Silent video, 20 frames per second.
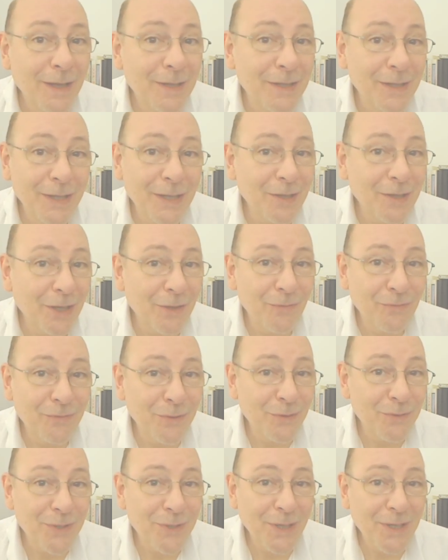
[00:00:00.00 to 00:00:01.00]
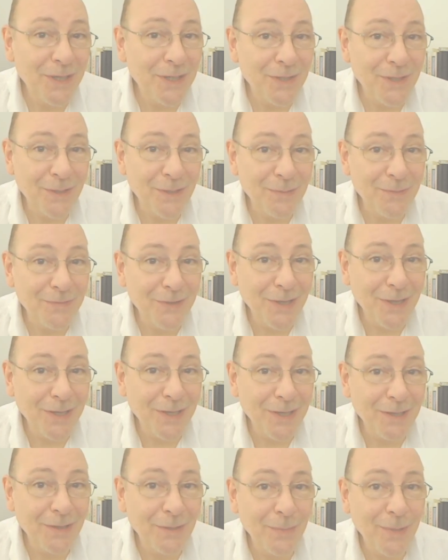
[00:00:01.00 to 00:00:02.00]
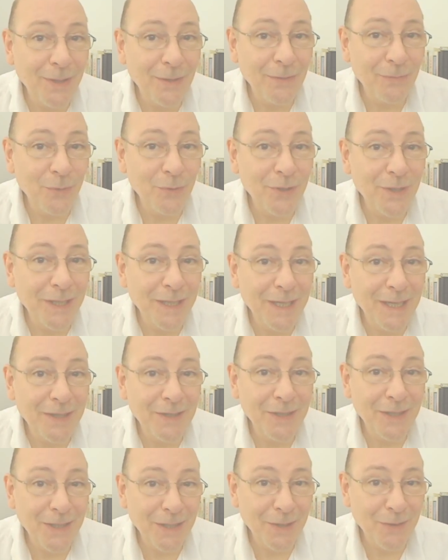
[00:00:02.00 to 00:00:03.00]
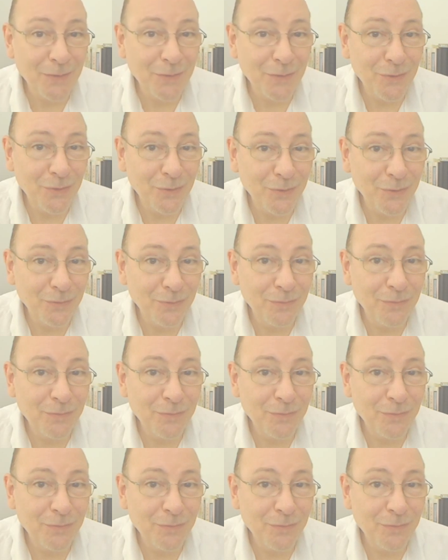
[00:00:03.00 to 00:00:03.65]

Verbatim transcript: can get confused any time of day about what I can and cannot do,